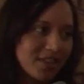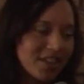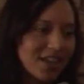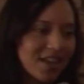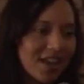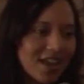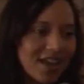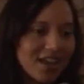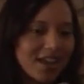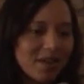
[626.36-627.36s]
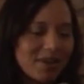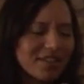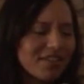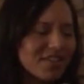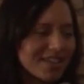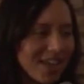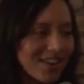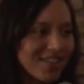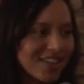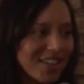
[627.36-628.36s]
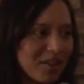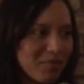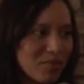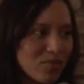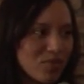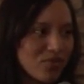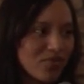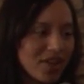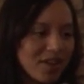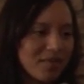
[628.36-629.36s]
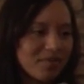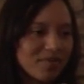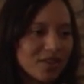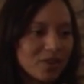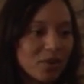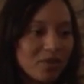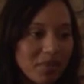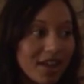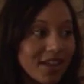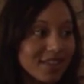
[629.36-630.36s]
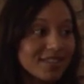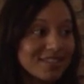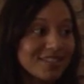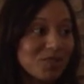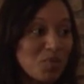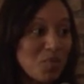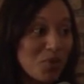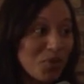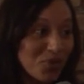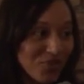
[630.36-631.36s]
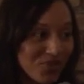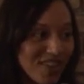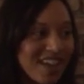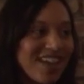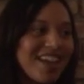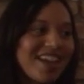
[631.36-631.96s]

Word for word: it. I, um, I love the title, Get Up and Move. Um, the Lord made us to yeah. move yeah.